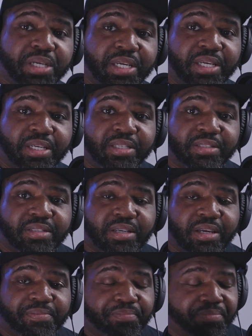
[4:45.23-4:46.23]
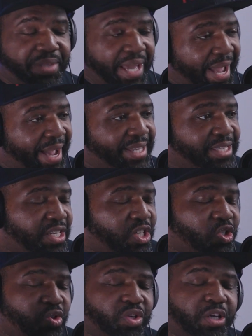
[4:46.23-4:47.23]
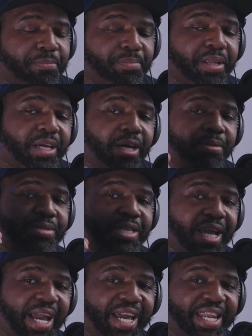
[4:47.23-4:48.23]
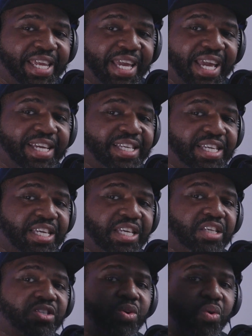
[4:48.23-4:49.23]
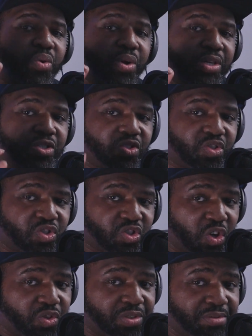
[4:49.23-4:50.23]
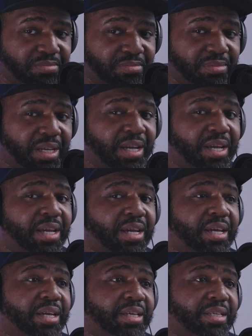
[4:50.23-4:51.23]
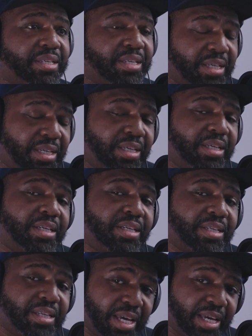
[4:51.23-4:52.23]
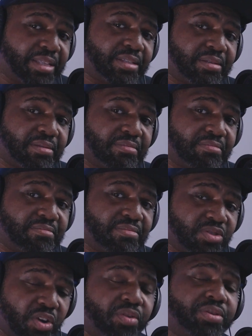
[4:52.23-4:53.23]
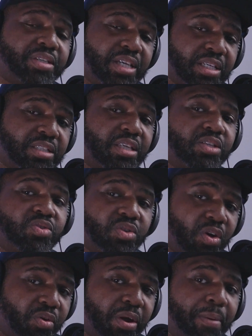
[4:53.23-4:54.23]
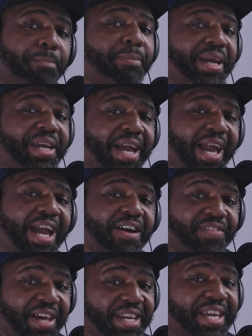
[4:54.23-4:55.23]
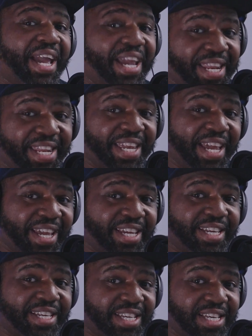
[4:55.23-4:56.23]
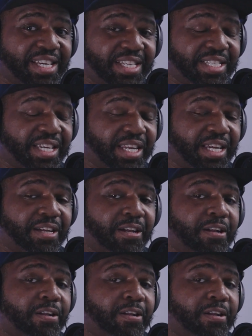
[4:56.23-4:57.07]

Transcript: means that you can play up to 88 keys on certain key kits. Certain kits that you load up may have like 88 keys in it.